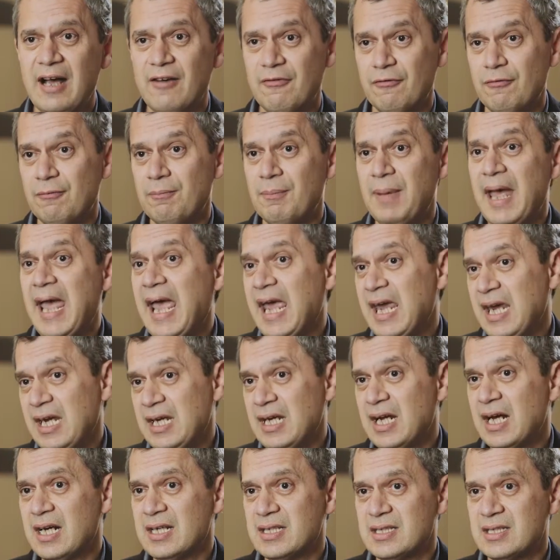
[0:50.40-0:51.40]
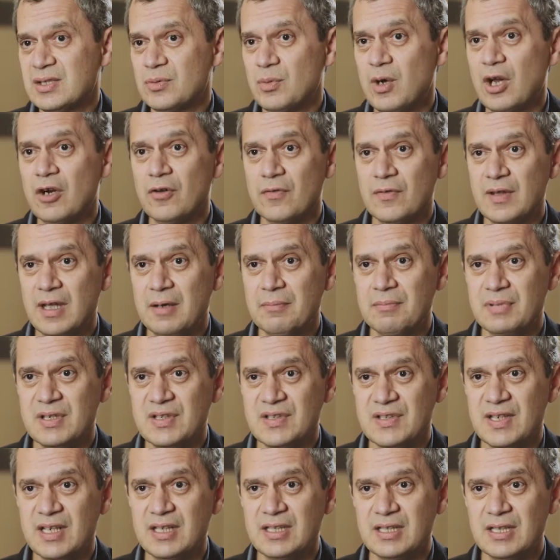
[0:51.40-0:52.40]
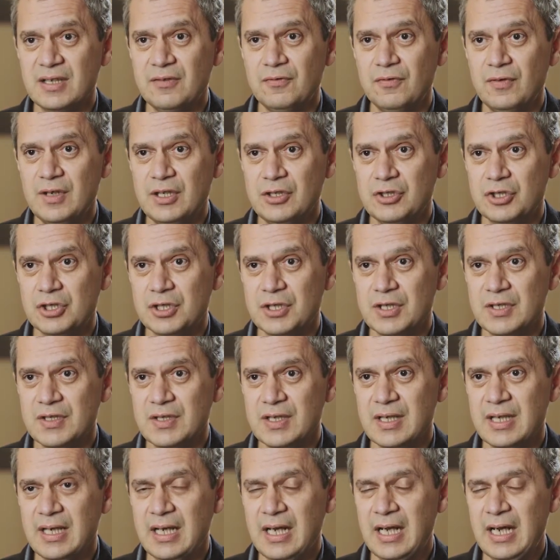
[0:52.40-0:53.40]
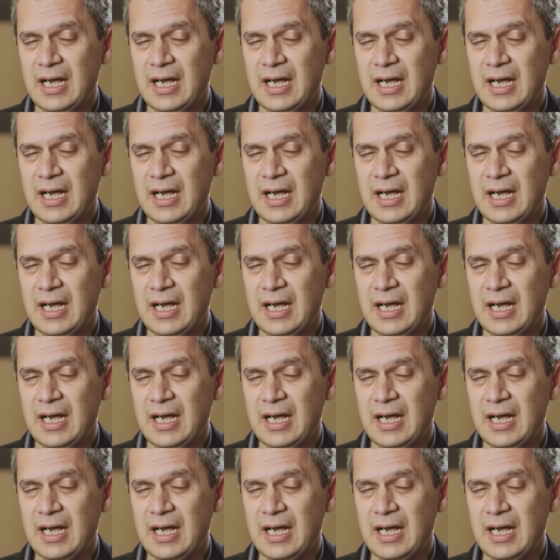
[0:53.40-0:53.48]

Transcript: have pain as one of their presenting features.